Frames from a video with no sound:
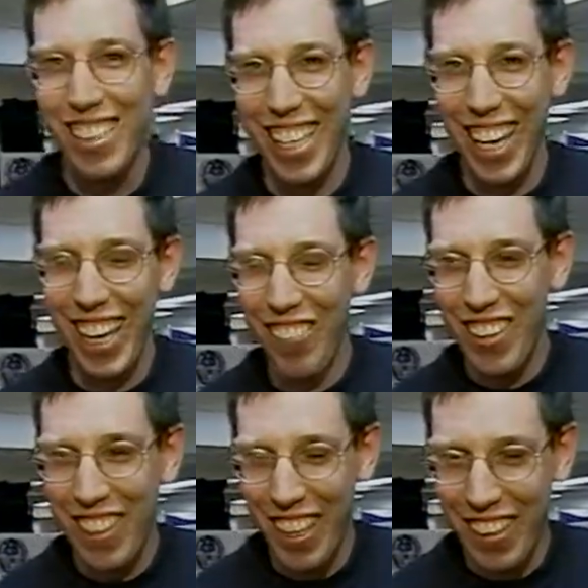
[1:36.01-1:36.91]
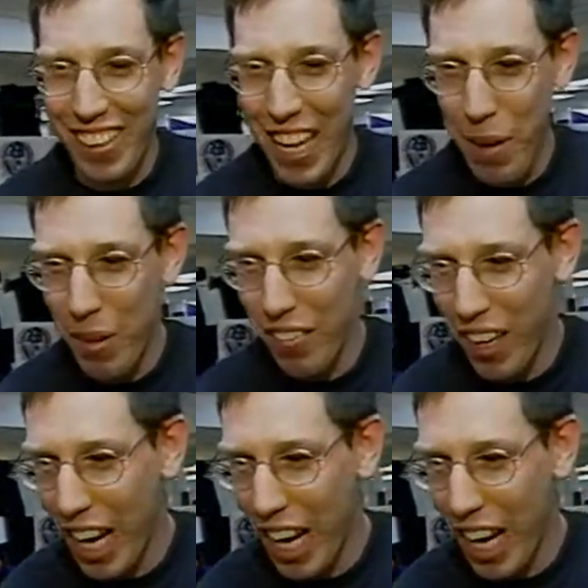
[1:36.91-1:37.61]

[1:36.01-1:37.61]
I can't even think of the name of it.